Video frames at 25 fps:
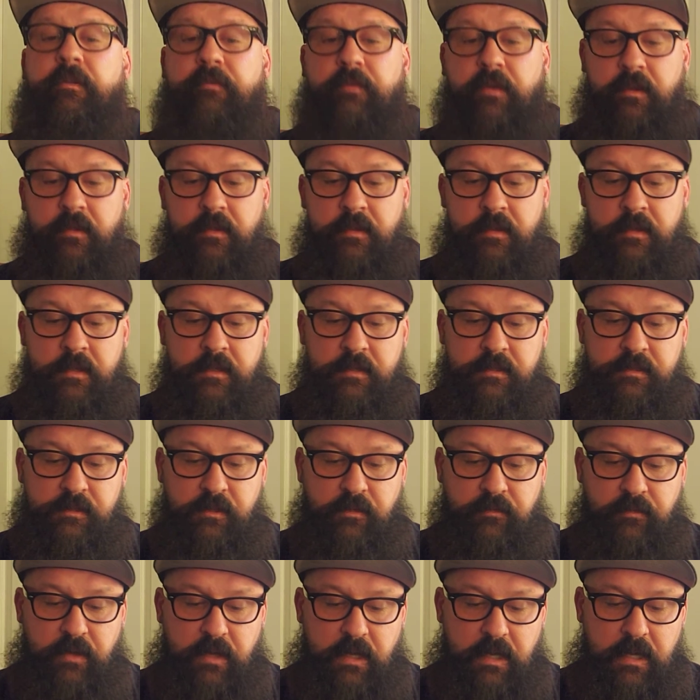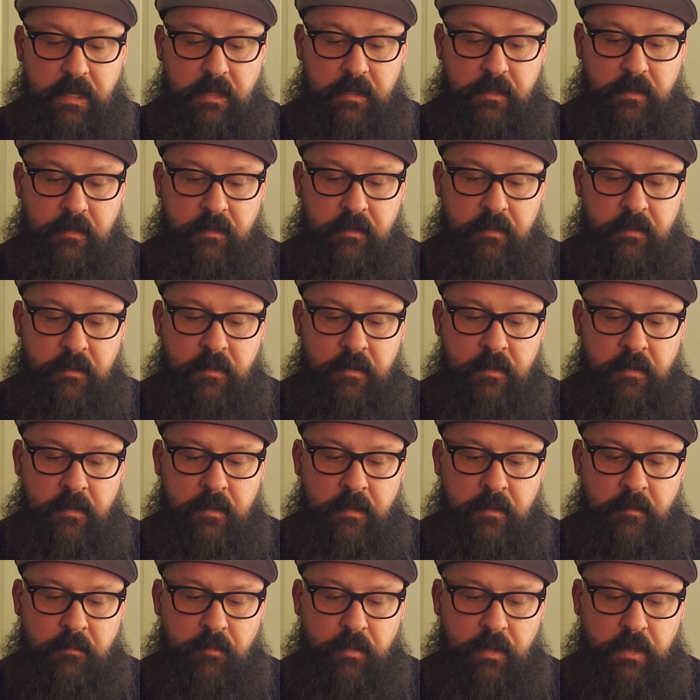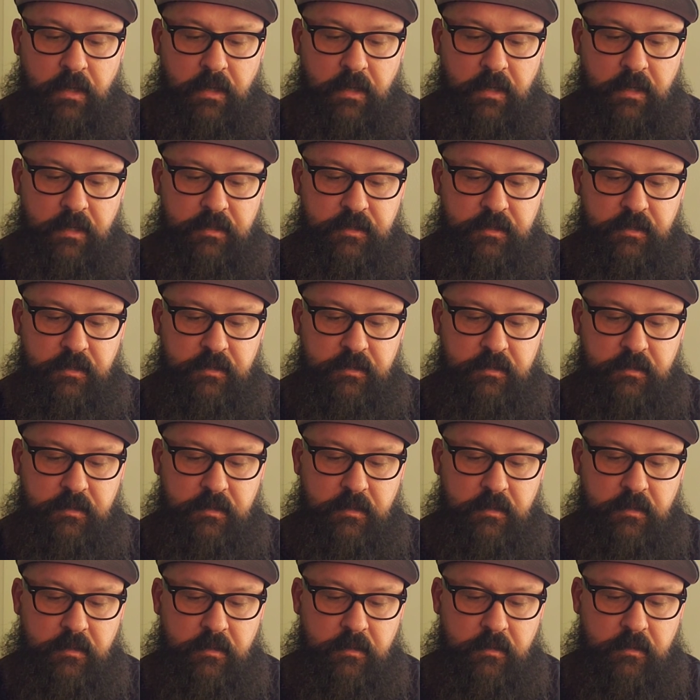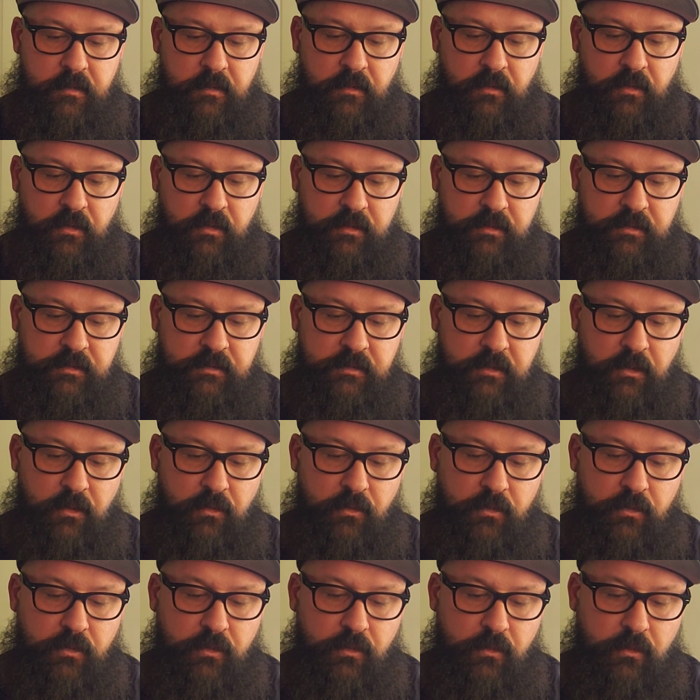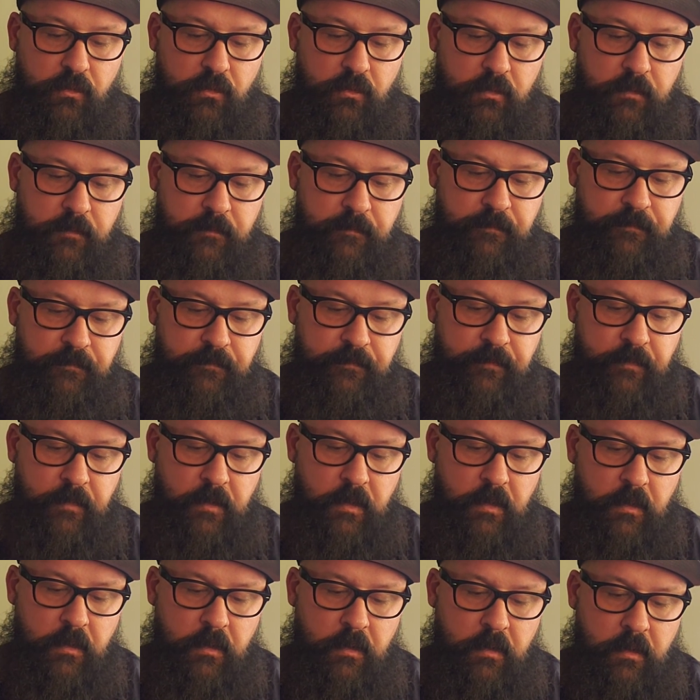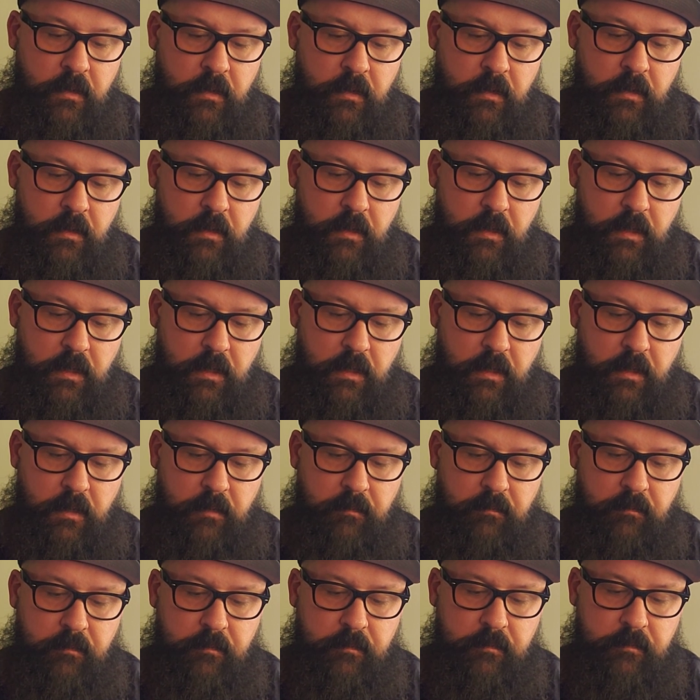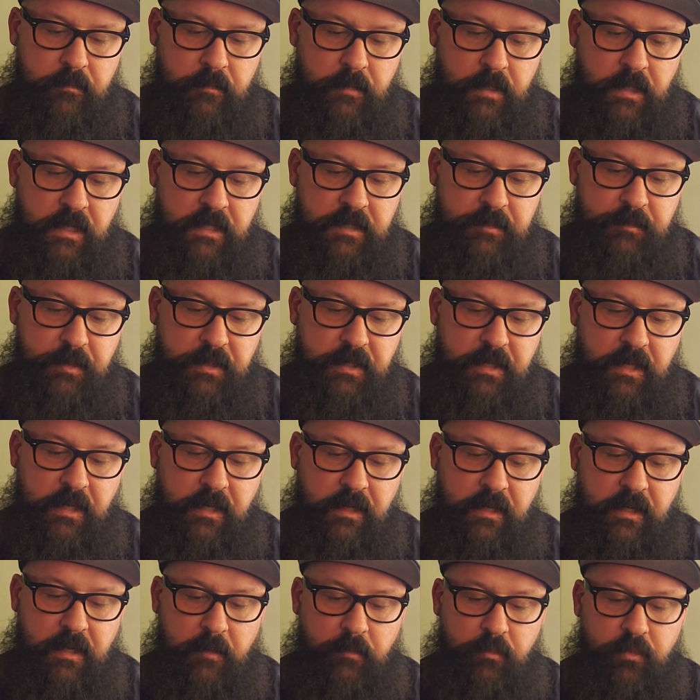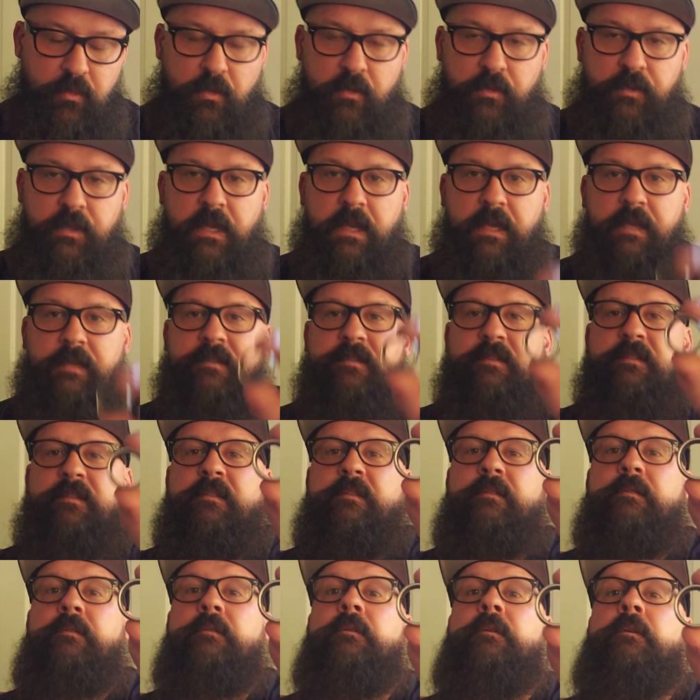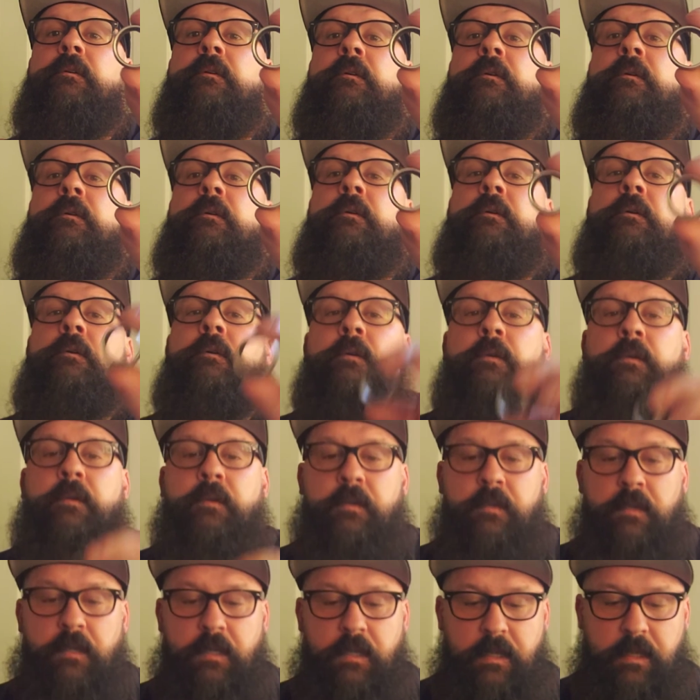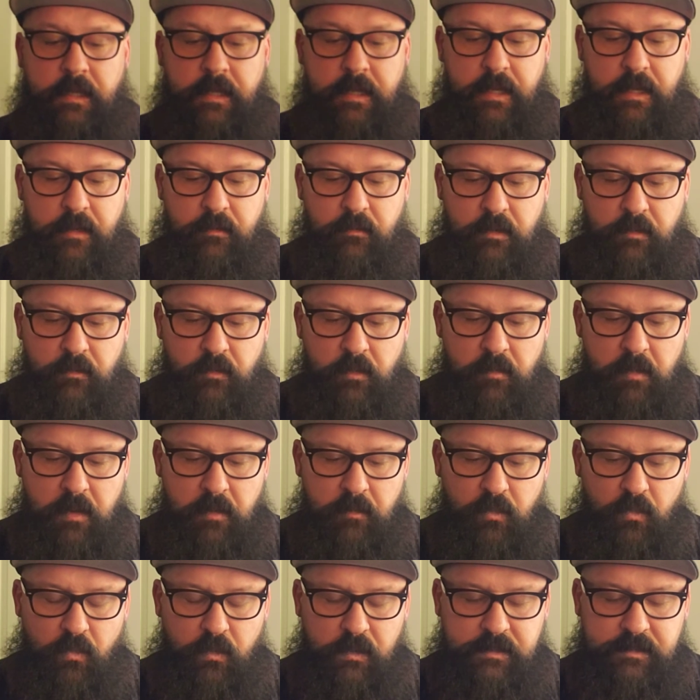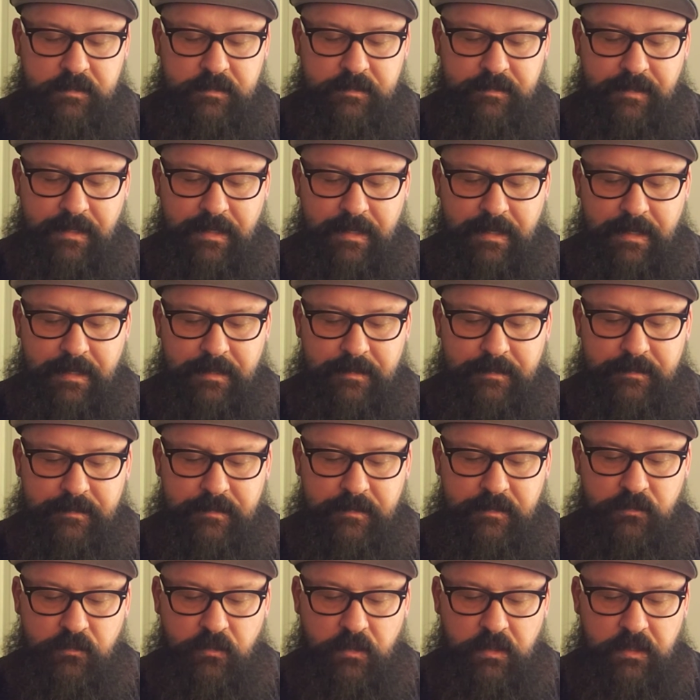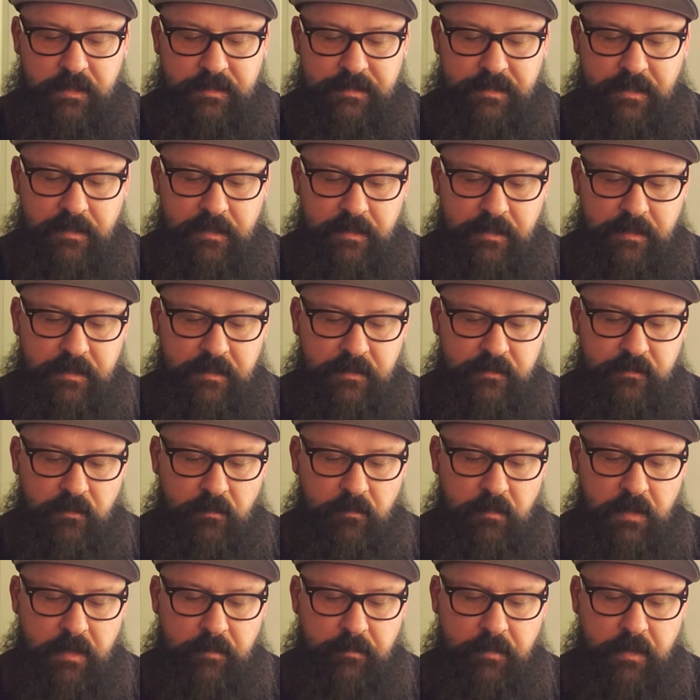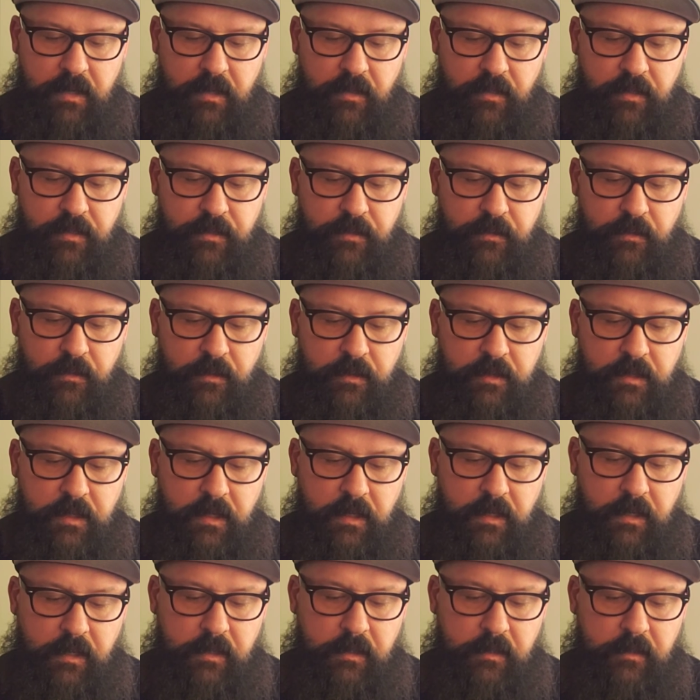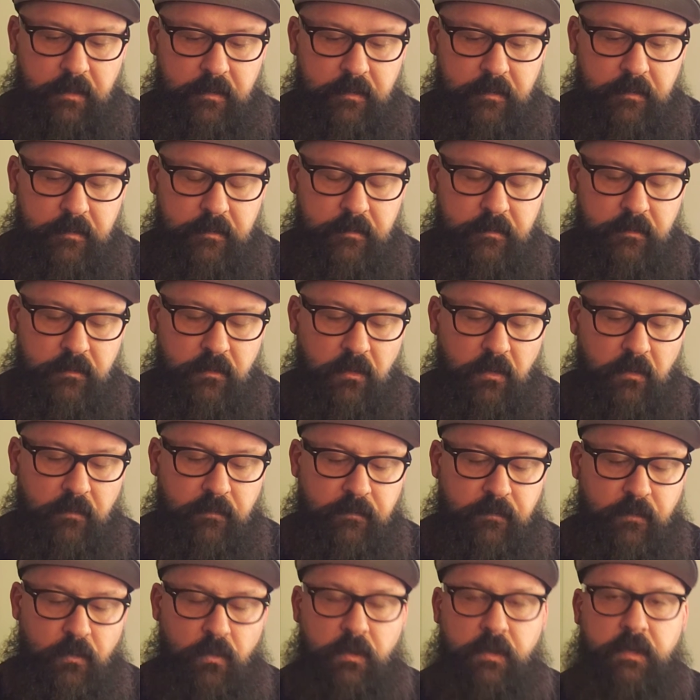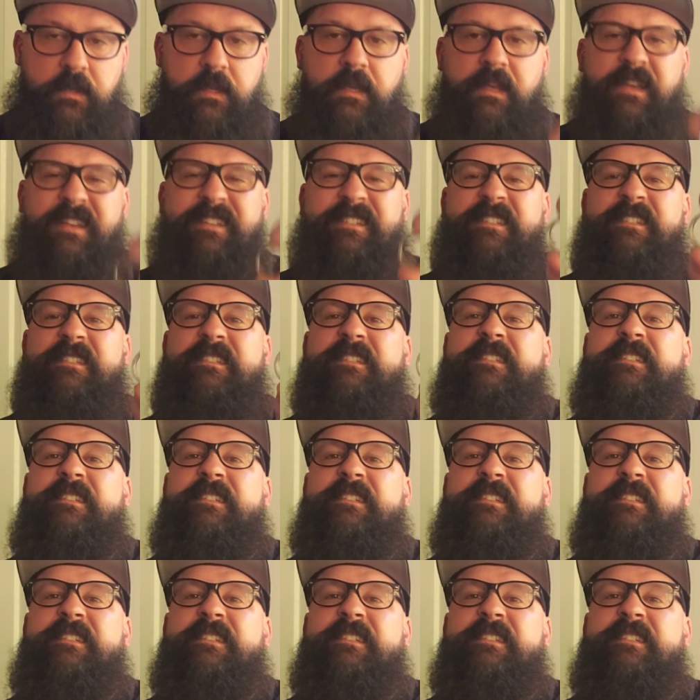of a silver dollar, but it just looks so cool. And it's patinaed up real nice. I can't remember what size this one is. I think this one might be a 13 or a 14.